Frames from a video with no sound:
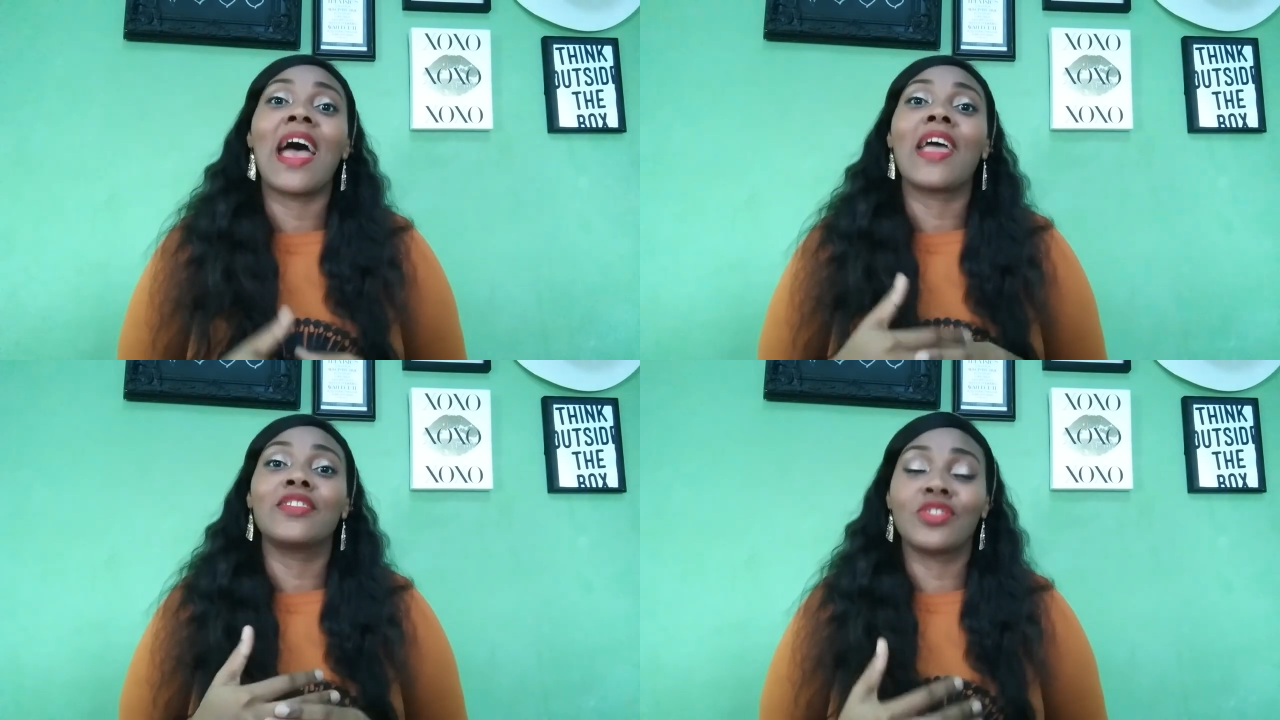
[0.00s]

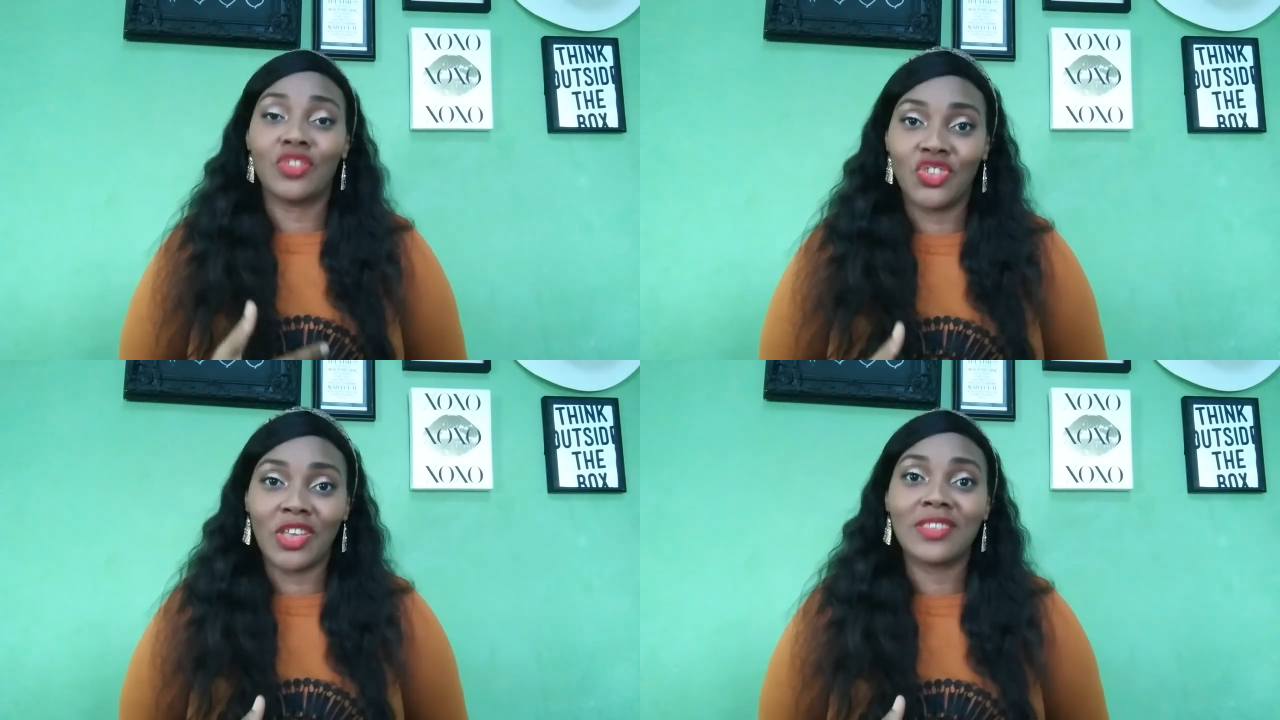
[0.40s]
I
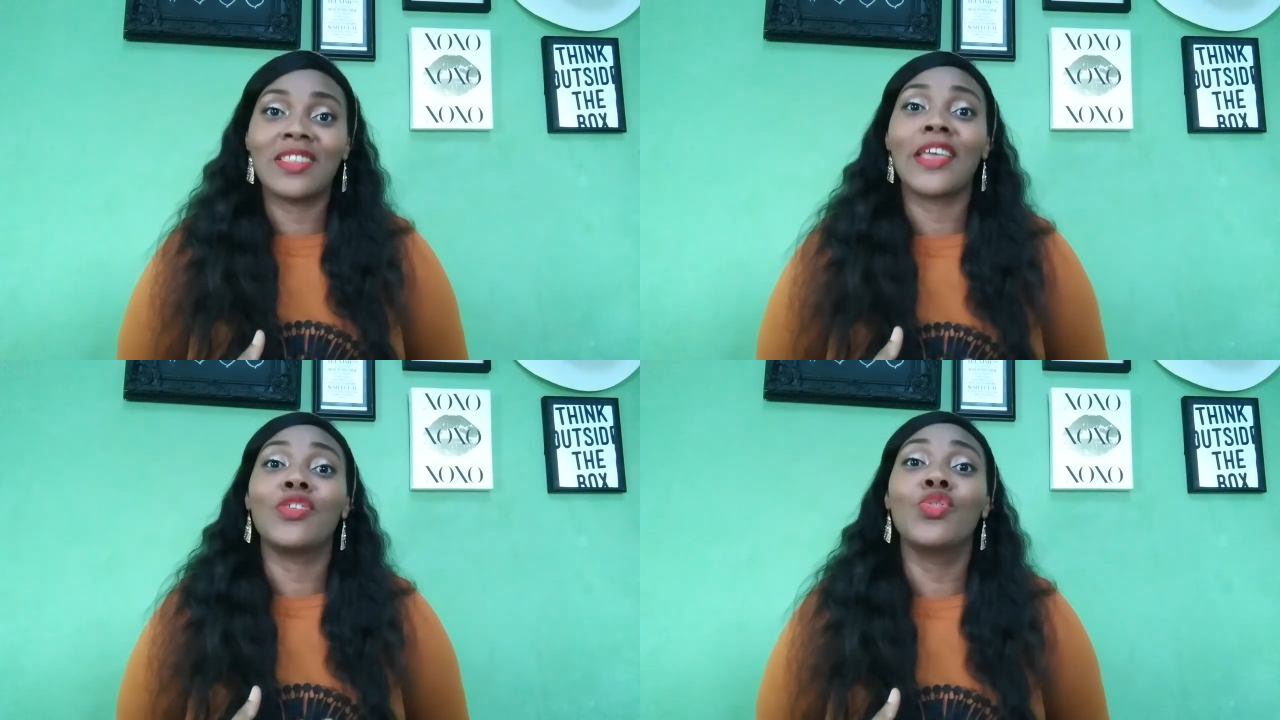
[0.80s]
suggest
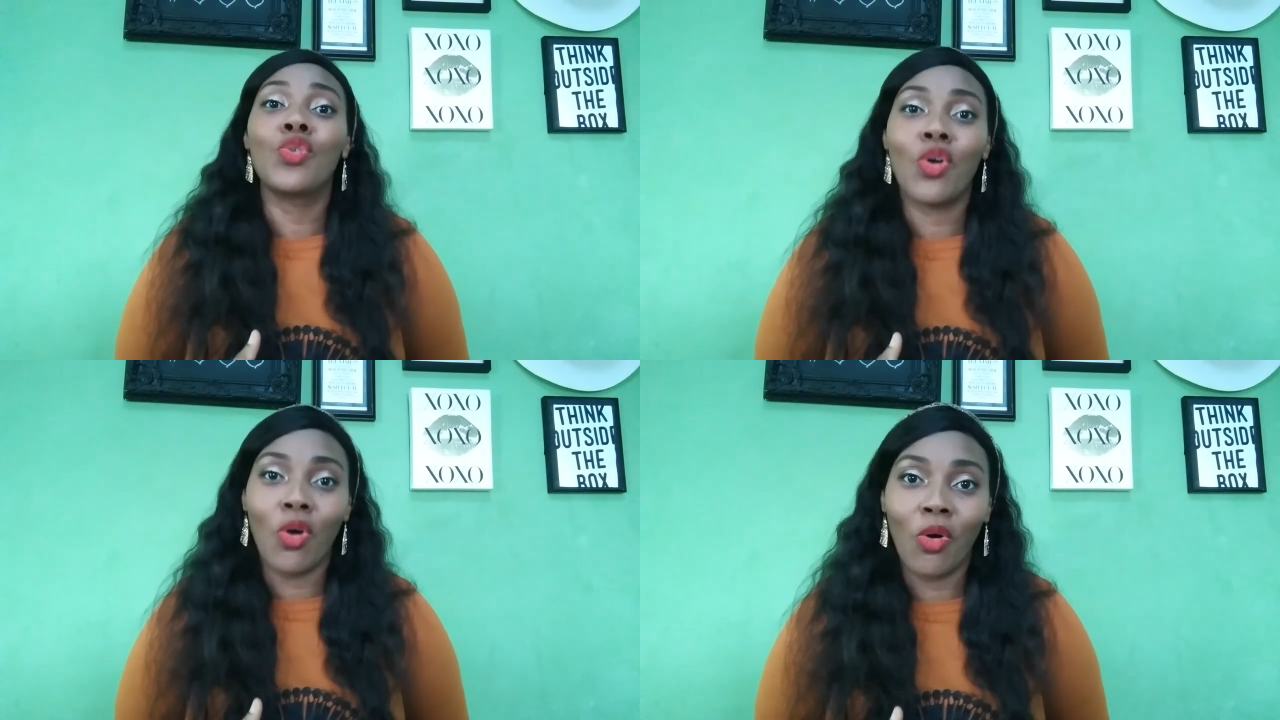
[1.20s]
that you
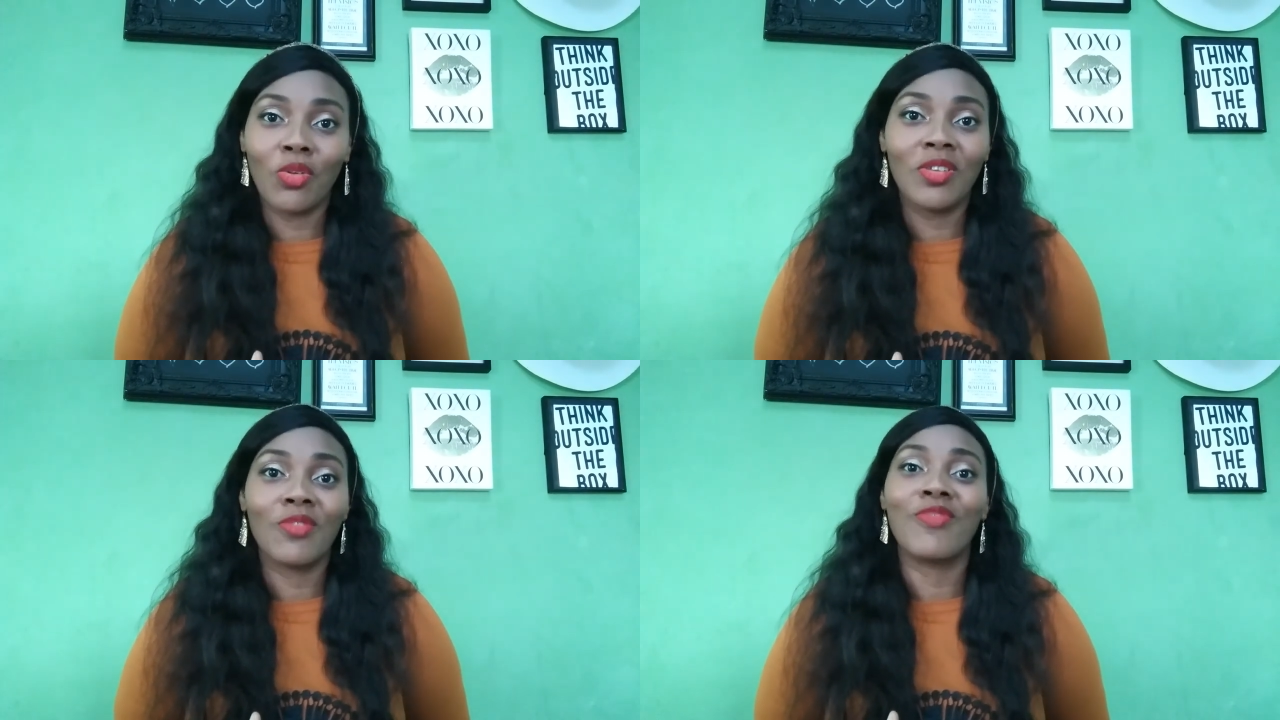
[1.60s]

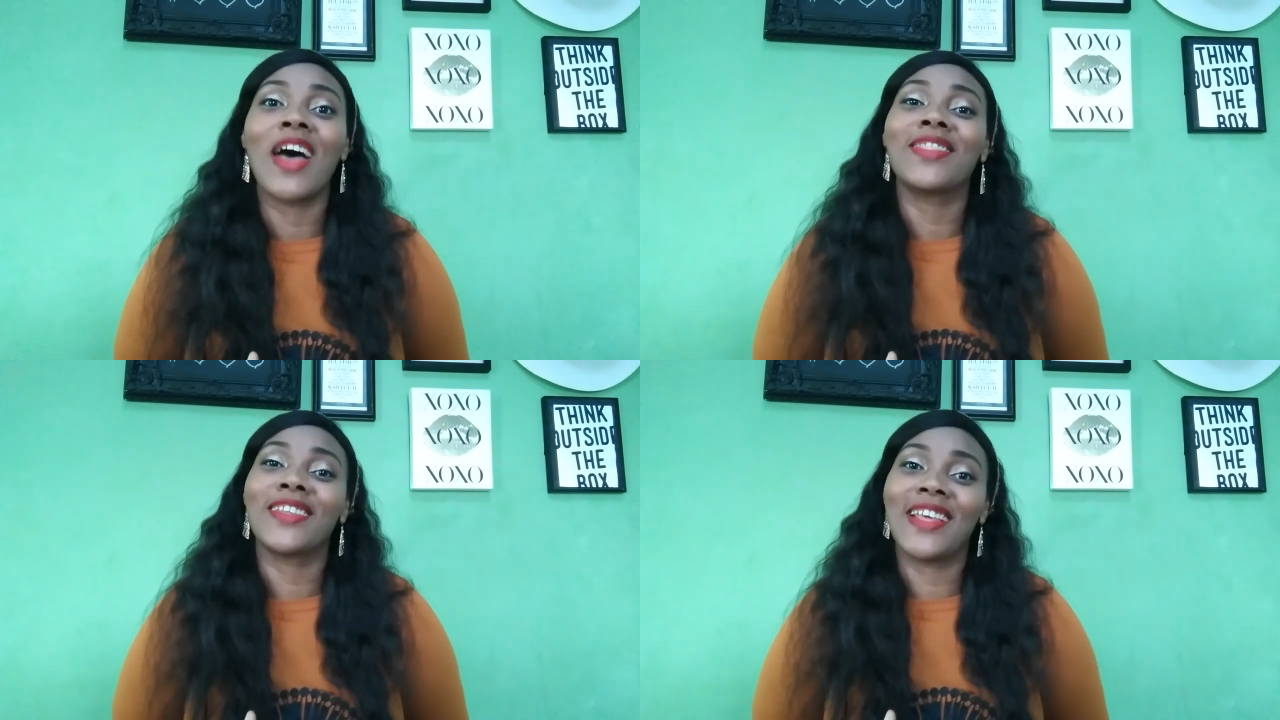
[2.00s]
call
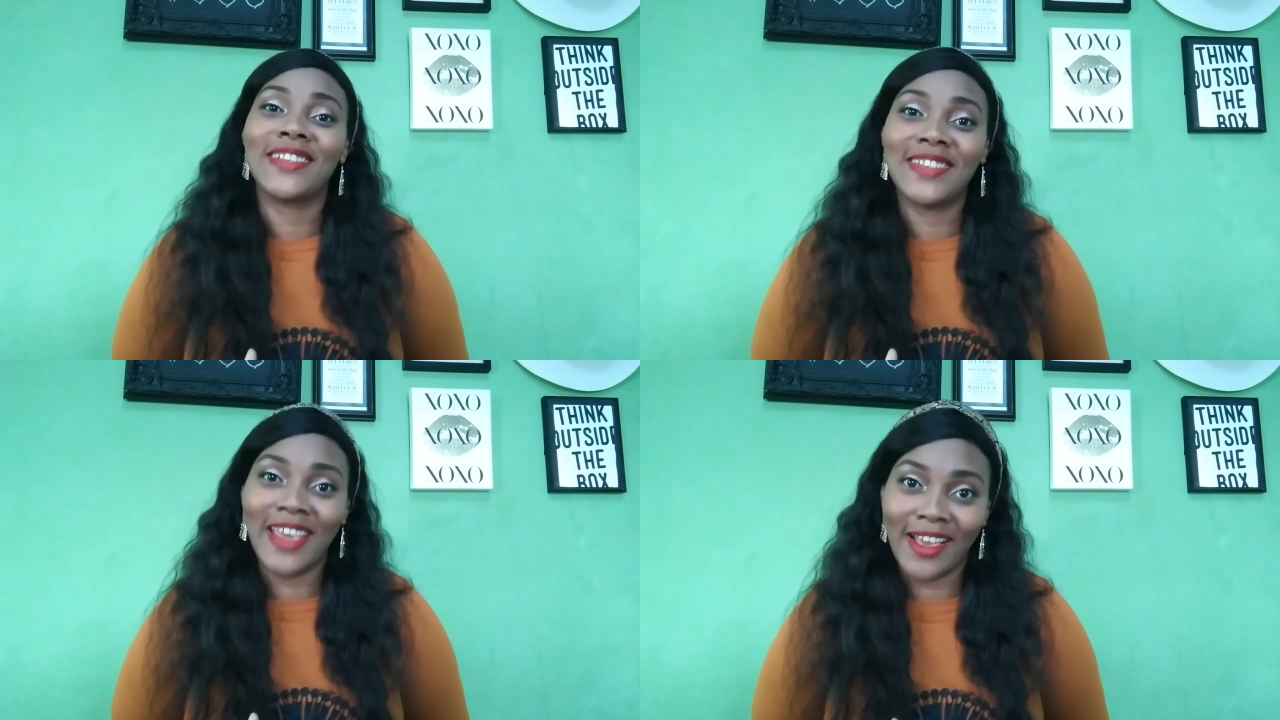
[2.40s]
rather than
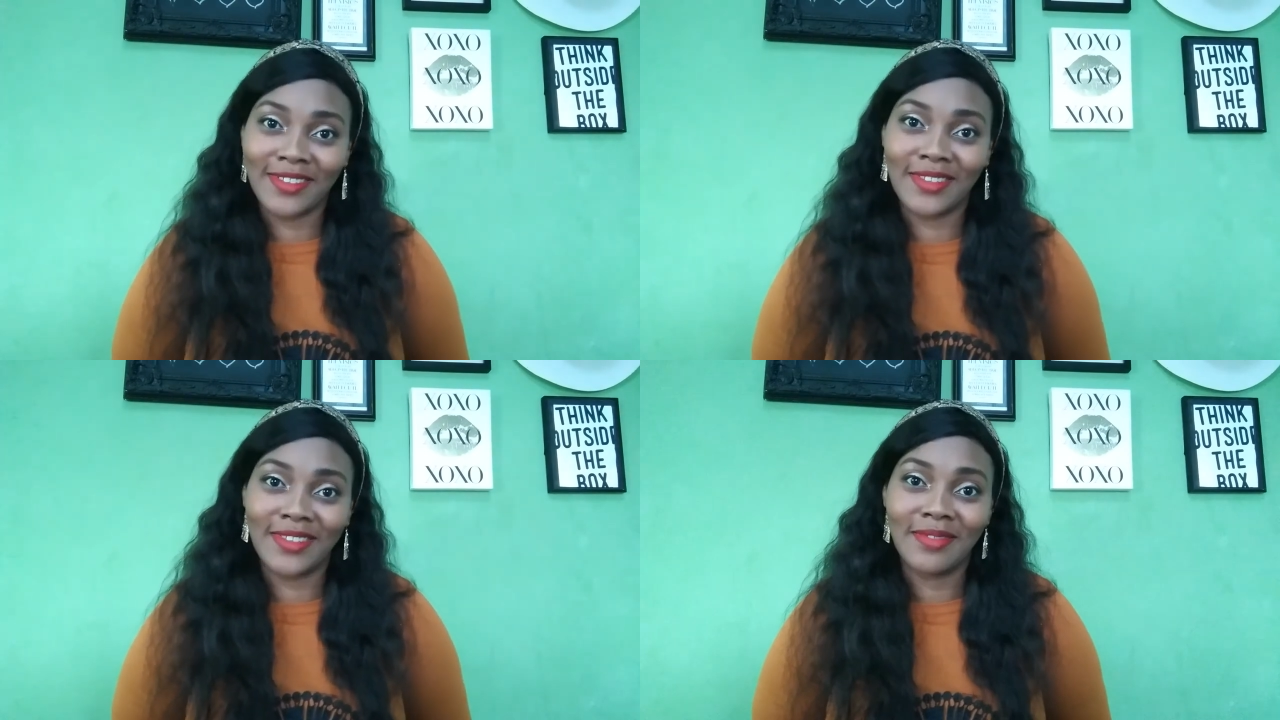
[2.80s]

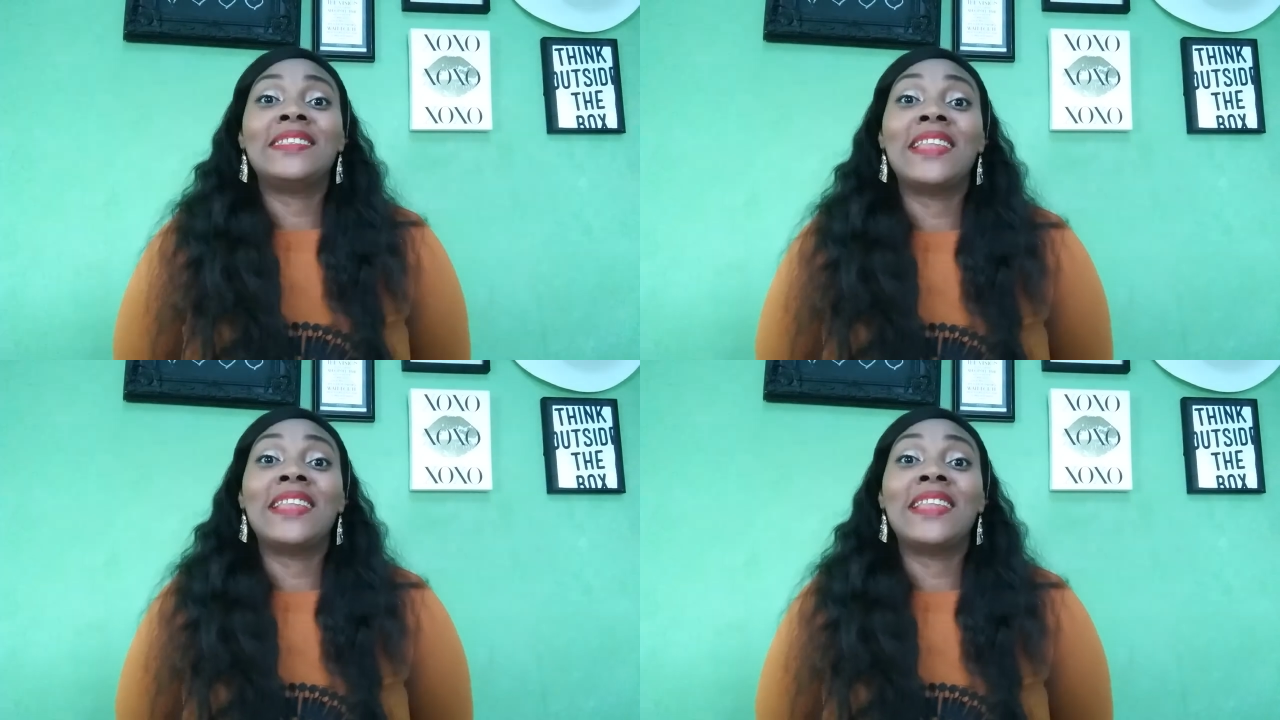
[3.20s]
text.